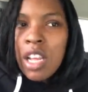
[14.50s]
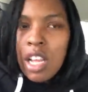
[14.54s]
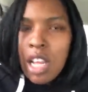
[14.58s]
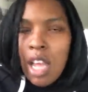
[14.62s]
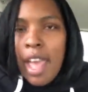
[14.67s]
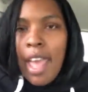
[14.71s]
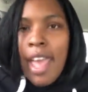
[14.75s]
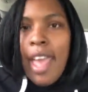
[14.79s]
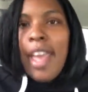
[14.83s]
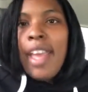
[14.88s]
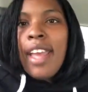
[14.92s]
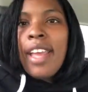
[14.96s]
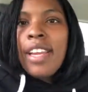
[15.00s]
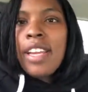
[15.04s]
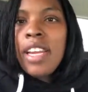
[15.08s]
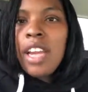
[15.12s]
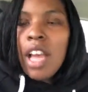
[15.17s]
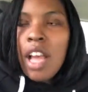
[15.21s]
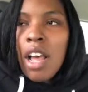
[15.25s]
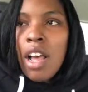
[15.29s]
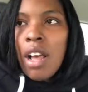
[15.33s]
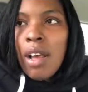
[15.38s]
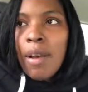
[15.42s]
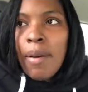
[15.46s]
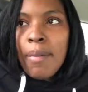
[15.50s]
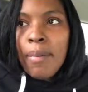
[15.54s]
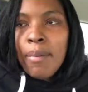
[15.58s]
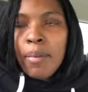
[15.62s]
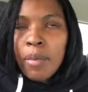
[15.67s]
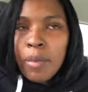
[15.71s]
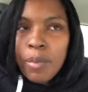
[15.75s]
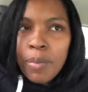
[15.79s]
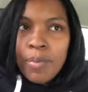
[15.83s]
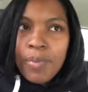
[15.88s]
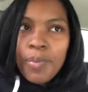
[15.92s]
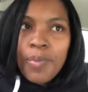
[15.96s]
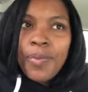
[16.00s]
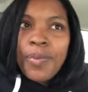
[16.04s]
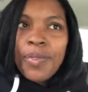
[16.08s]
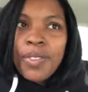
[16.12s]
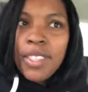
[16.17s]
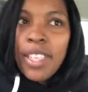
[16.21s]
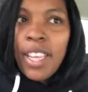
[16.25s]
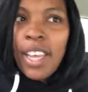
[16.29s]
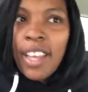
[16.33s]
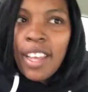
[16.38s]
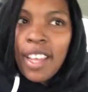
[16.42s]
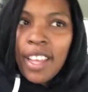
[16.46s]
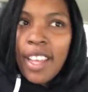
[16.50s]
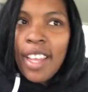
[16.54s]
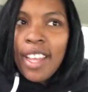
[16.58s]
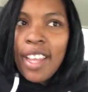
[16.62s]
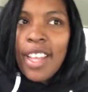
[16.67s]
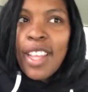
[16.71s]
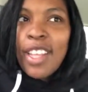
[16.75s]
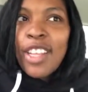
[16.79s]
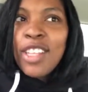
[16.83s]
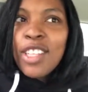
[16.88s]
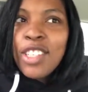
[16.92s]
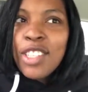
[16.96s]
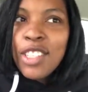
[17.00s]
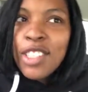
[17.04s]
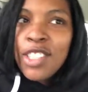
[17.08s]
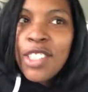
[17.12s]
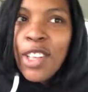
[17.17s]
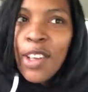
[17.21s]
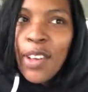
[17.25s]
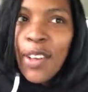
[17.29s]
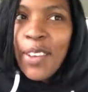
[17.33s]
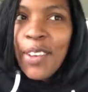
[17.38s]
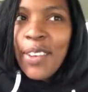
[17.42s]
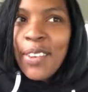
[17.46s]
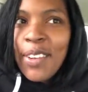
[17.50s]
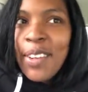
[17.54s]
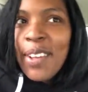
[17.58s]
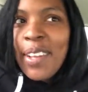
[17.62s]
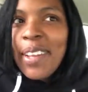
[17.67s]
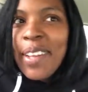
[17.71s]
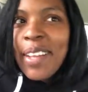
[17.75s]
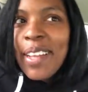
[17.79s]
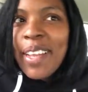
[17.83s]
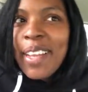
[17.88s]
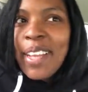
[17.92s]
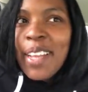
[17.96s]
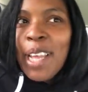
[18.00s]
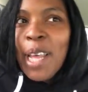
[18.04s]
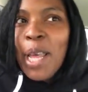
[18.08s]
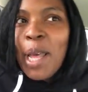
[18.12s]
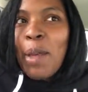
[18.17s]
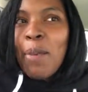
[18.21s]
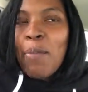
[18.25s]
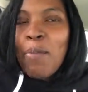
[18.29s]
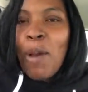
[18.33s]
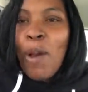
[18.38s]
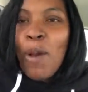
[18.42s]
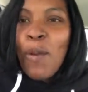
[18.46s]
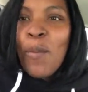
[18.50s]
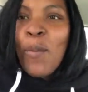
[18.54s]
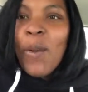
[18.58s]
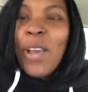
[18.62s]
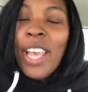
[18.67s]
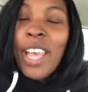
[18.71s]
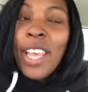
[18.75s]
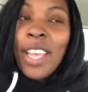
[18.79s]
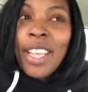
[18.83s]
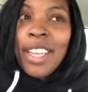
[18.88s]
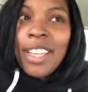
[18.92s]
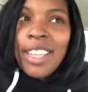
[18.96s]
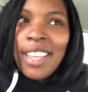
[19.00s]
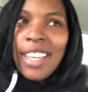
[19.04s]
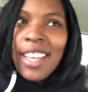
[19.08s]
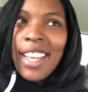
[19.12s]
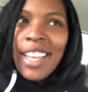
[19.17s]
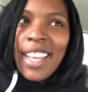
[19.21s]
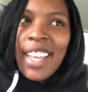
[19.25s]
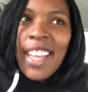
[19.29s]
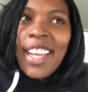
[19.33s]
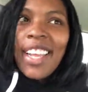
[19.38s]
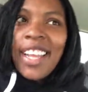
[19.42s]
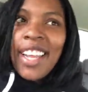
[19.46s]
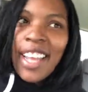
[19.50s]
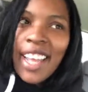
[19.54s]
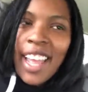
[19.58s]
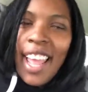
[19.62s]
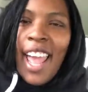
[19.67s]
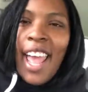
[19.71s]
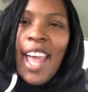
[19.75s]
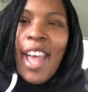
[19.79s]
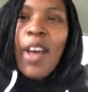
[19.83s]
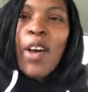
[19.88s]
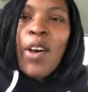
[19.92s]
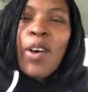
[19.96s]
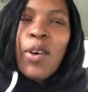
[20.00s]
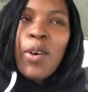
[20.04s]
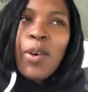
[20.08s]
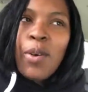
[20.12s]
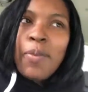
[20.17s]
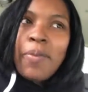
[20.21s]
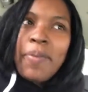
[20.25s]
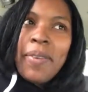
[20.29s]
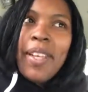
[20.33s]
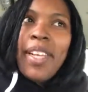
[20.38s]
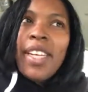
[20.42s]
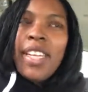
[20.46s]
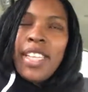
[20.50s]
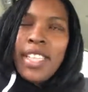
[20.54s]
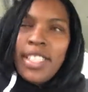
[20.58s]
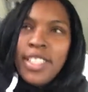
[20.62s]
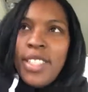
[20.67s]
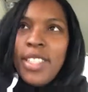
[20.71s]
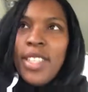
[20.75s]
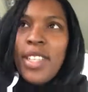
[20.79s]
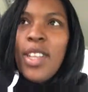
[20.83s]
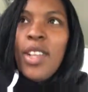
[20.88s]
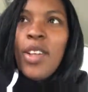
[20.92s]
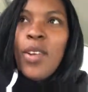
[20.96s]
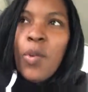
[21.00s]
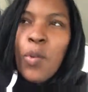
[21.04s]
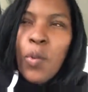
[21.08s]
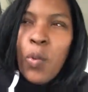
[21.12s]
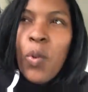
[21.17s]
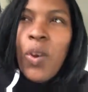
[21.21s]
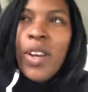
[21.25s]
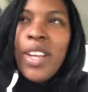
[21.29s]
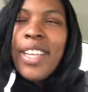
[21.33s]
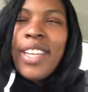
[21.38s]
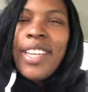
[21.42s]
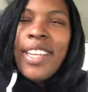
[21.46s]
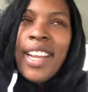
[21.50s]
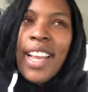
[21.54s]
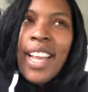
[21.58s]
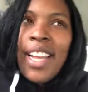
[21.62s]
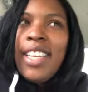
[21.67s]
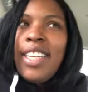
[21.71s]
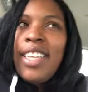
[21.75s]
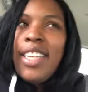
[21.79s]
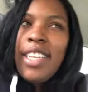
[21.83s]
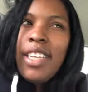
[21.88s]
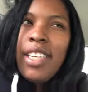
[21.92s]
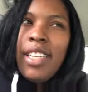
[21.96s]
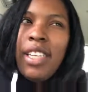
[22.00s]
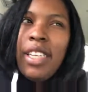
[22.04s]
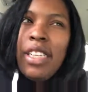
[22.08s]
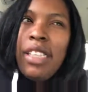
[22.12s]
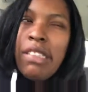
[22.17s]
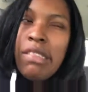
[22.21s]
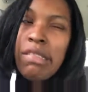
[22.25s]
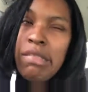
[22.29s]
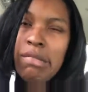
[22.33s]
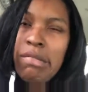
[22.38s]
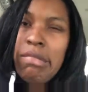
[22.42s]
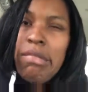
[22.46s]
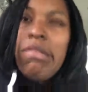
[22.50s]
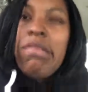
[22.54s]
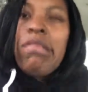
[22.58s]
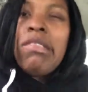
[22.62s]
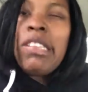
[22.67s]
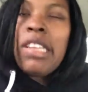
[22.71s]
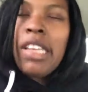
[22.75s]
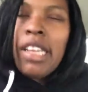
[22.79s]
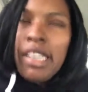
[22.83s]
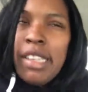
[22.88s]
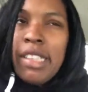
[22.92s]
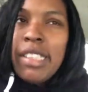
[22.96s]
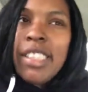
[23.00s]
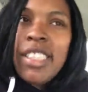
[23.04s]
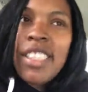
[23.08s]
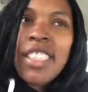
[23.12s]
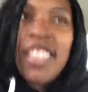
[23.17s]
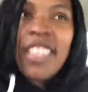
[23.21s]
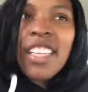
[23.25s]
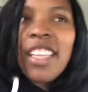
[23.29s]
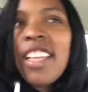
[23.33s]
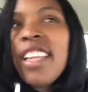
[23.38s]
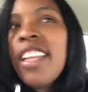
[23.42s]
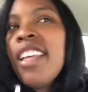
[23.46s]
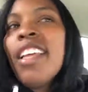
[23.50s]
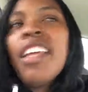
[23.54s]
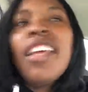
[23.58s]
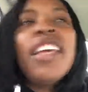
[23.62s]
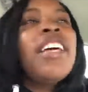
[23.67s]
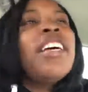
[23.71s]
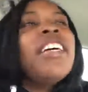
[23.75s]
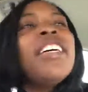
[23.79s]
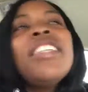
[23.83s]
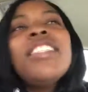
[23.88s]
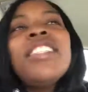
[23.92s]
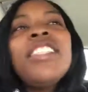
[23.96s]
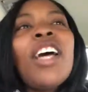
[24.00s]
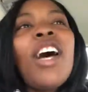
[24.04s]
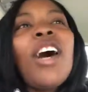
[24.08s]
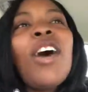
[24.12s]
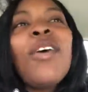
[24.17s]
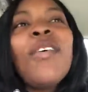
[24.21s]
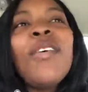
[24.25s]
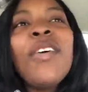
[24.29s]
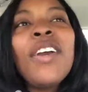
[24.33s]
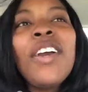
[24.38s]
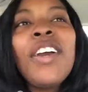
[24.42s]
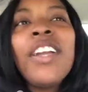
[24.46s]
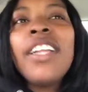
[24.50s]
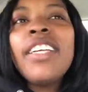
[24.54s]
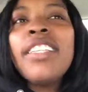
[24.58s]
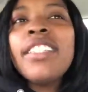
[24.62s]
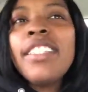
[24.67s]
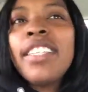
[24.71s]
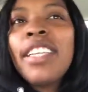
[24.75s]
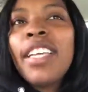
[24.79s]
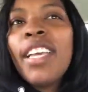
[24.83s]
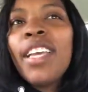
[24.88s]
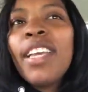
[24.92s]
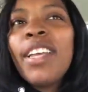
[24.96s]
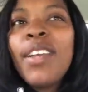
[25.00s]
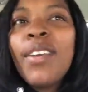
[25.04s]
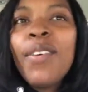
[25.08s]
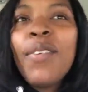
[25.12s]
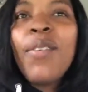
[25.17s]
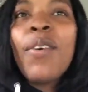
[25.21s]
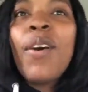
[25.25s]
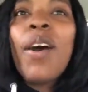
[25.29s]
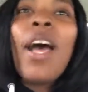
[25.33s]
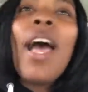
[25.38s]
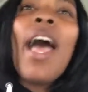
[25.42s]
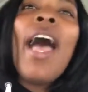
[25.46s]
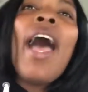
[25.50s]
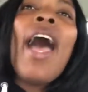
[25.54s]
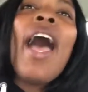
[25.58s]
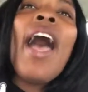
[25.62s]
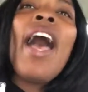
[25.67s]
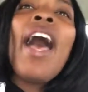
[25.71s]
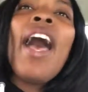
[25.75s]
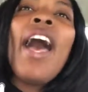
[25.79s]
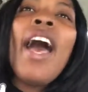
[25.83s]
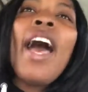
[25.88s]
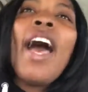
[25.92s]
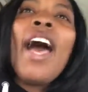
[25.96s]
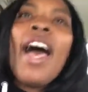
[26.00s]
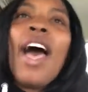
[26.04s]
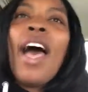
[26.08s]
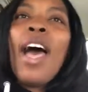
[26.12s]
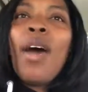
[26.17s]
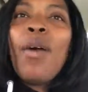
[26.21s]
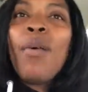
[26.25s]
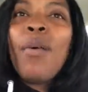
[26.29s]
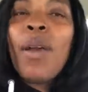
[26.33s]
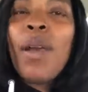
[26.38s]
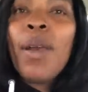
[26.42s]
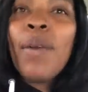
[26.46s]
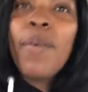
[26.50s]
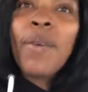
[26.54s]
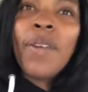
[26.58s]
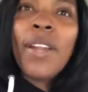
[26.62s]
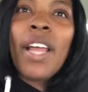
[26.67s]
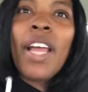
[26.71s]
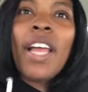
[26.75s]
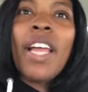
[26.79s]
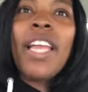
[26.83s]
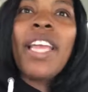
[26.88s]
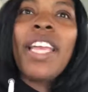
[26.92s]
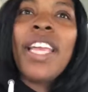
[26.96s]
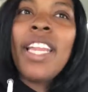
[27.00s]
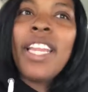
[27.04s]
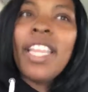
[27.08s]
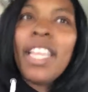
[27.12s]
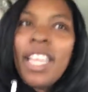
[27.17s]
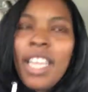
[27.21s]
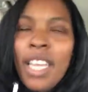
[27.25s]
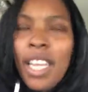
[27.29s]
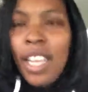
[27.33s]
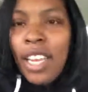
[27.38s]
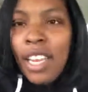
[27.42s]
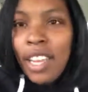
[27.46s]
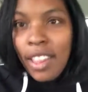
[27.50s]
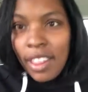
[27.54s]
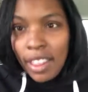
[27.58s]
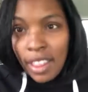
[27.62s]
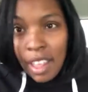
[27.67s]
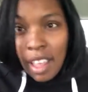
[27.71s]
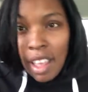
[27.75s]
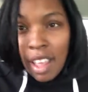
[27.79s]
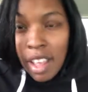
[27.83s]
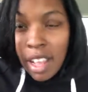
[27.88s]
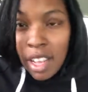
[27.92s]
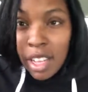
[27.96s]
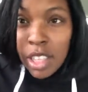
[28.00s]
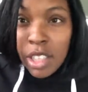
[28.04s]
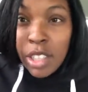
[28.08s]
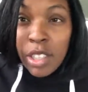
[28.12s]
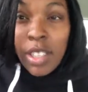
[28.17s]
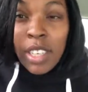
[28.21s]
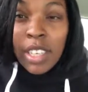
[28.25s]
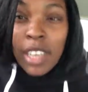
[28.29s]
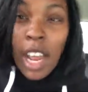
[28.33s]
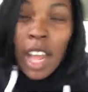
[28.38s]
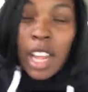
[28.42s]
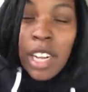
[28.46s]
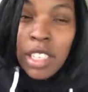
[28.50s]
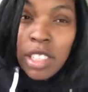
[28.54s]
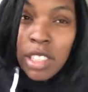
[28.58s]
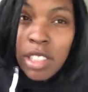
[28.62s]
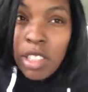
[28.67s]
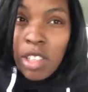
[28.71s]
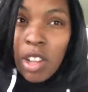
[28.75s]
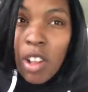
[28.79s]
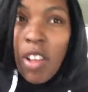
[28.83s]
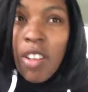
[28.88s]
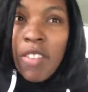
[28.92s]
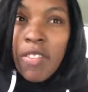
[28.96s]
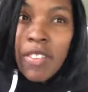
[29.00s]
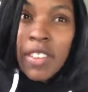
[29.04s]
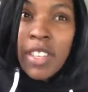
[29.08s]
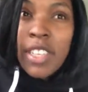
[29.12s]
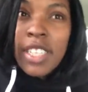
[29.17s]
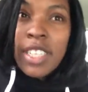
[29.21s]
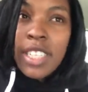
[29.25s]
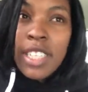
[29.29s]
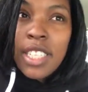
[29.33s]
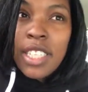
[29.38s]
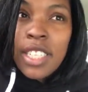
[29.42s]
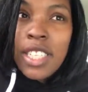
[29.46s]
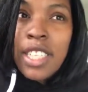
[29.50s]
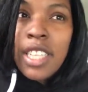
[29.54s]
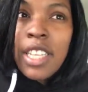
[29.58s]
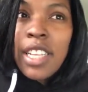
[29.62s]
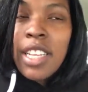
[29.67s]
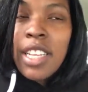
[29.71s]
and yeah. So my weight at home is 196. So we're gonna see what I weigh when I get in to the doctor's office,